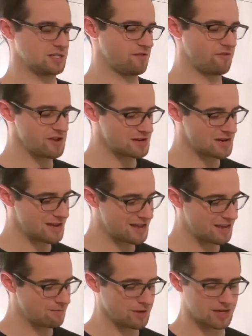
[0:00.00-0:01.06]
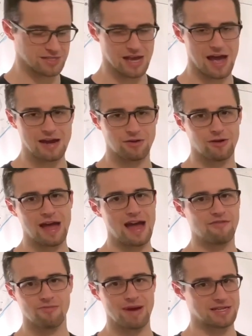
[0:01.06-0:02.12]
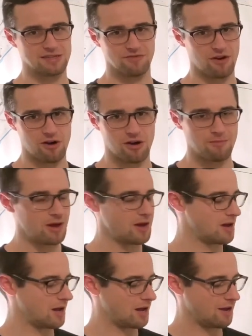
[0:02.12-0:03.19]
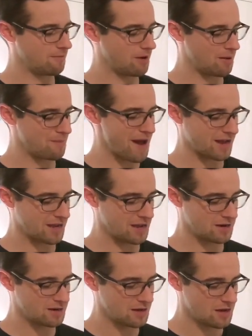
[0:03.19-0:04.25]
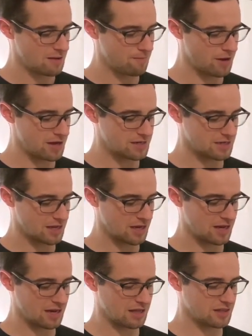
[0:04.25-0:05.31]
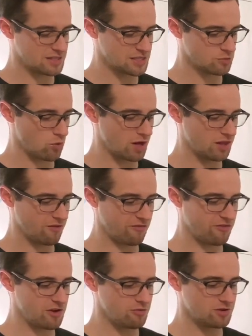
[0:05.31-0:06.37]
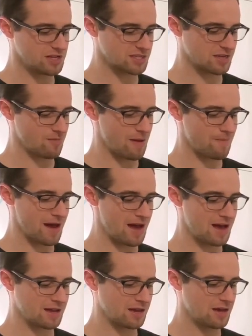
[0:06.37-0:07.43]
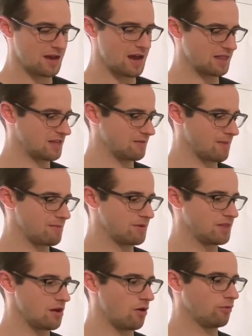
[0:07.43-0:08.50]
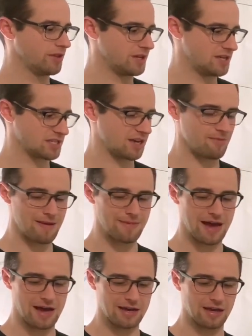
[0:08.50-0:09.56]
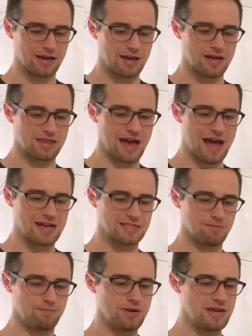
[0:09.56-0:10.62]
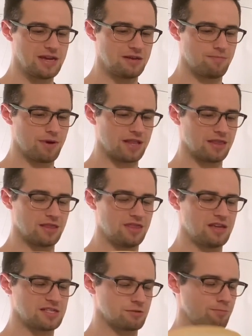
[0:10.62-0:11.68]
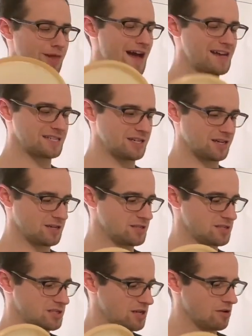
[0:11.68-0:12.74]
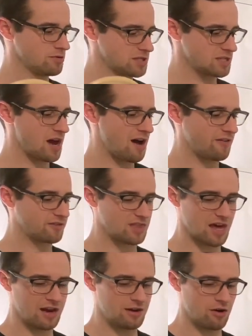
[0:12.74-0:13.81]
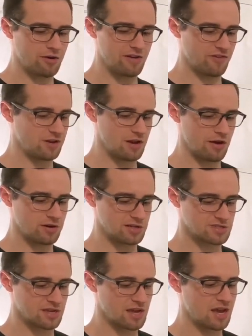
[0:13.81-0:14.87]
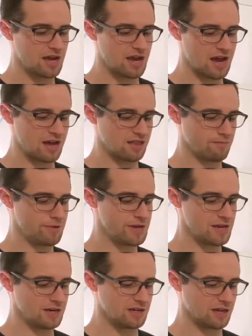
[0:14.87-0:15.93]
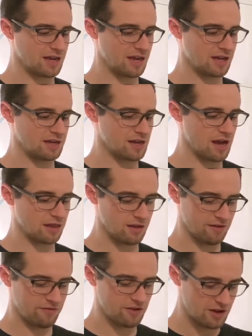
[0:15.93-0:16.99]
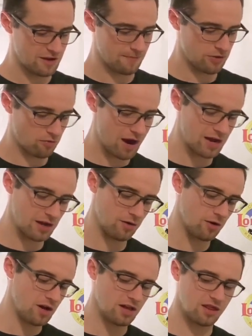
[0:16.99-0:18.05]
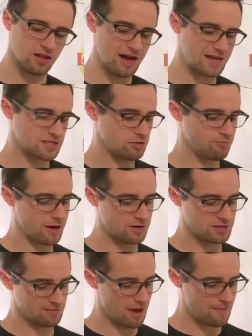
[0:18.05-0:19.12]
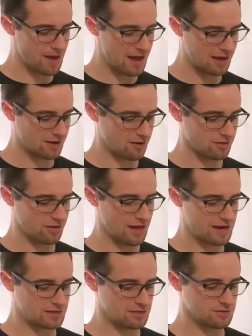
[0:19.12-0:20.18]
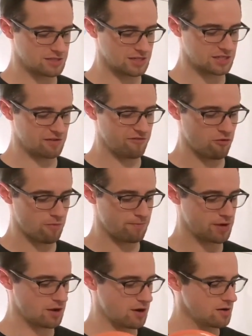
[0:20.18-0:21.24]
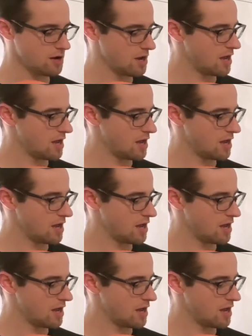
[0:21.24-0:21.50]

feet and in because I don't have a massive arm on backhand, but this is one of the few discs in my bag, I think maybe the only disc in my bag, that has a bead, but this plastic is so soft that I don't even notice the bead, and I love the Rhino. The last two putters in my bag are the Latitude 64 Pure,